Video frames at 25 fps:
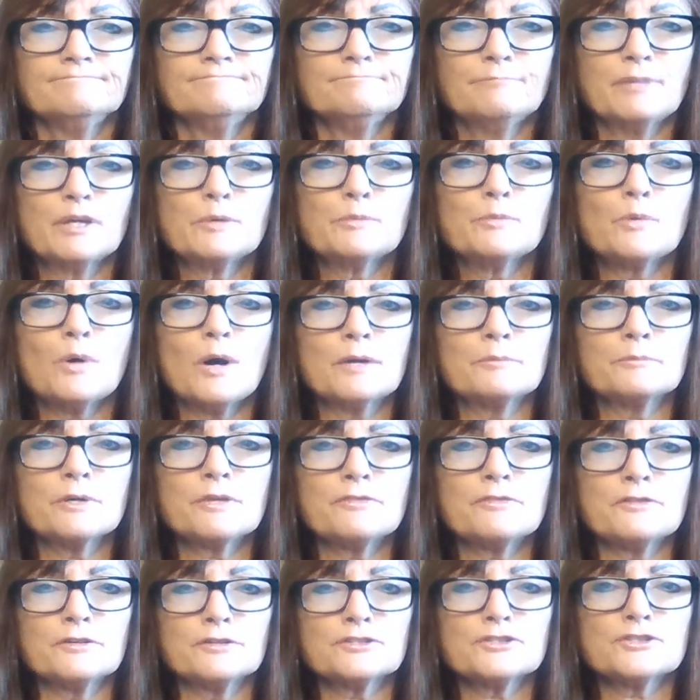be one
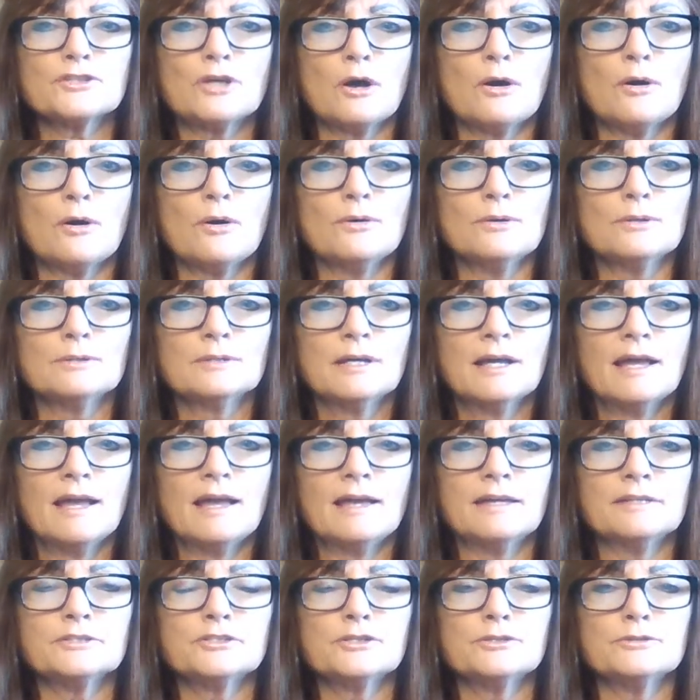with their soul
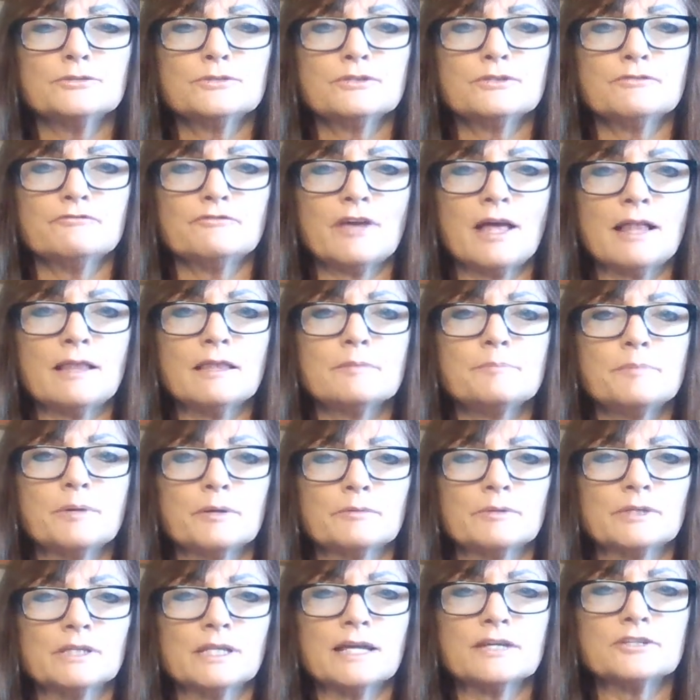and to develop
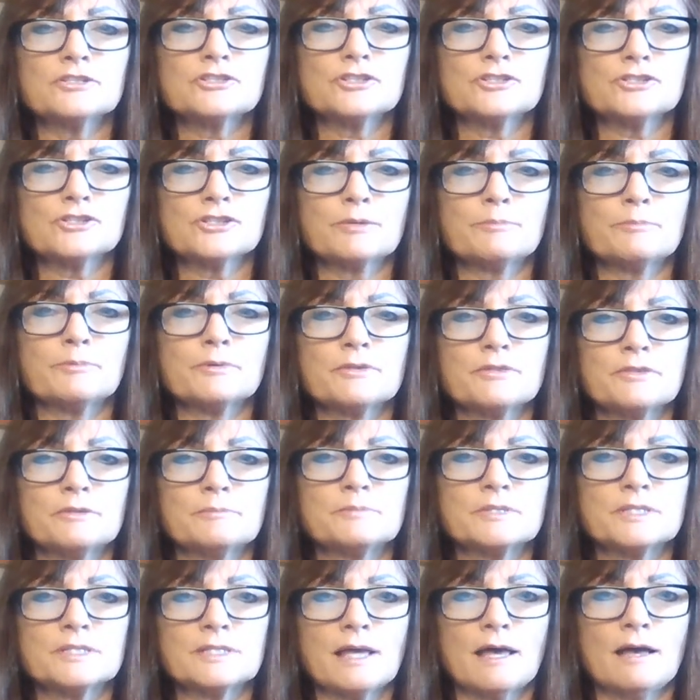a relationship with
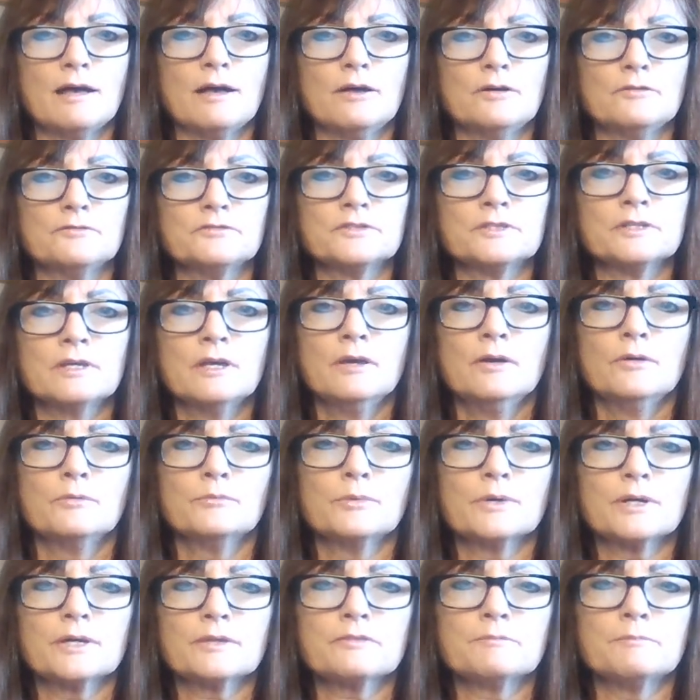themselves,
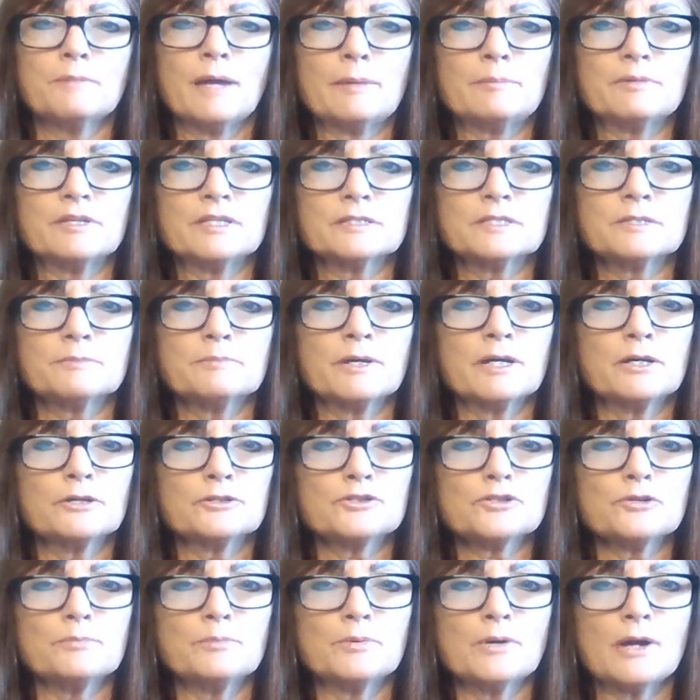with maybe a
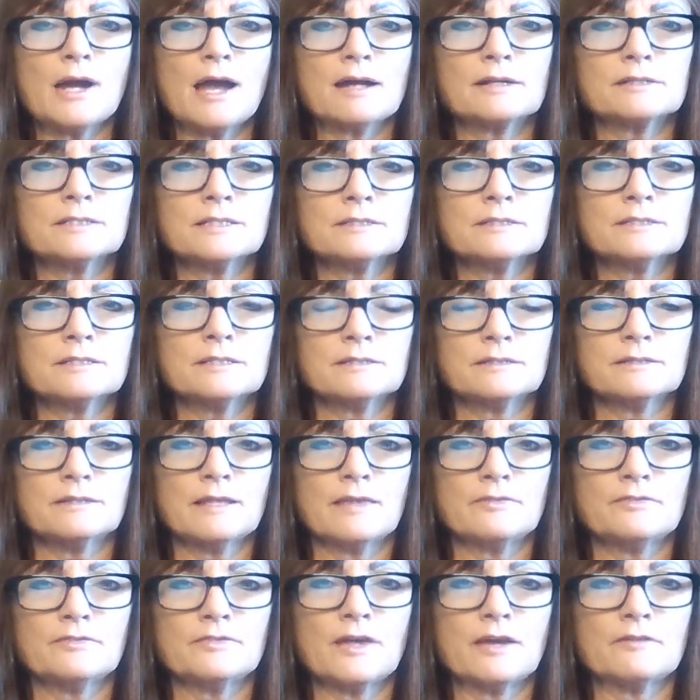spiritual practice
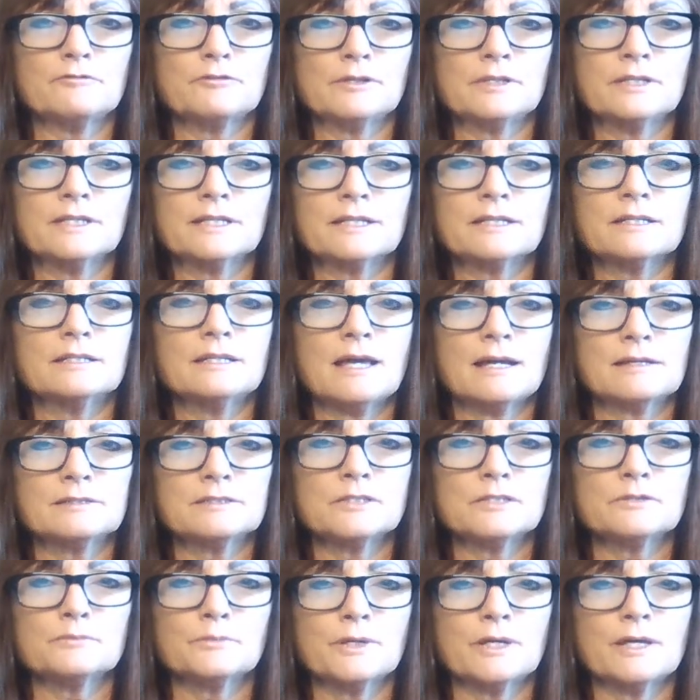that they've really
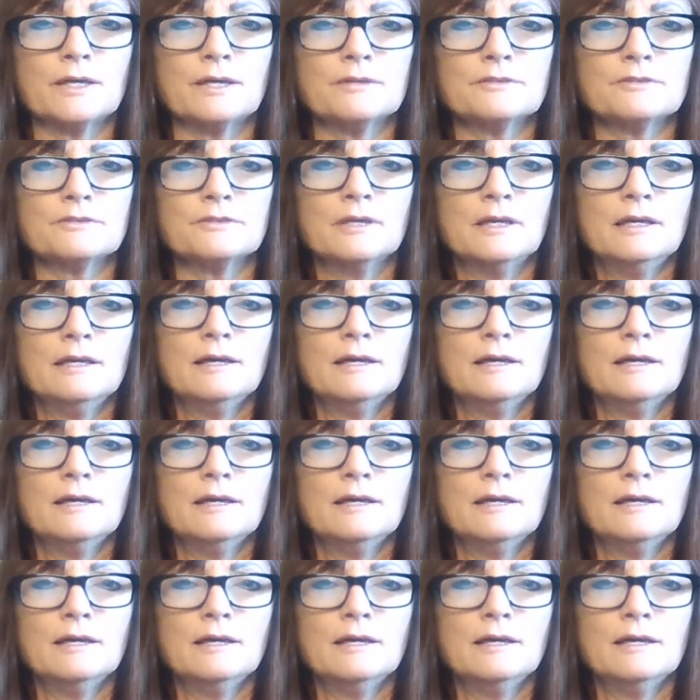connected with.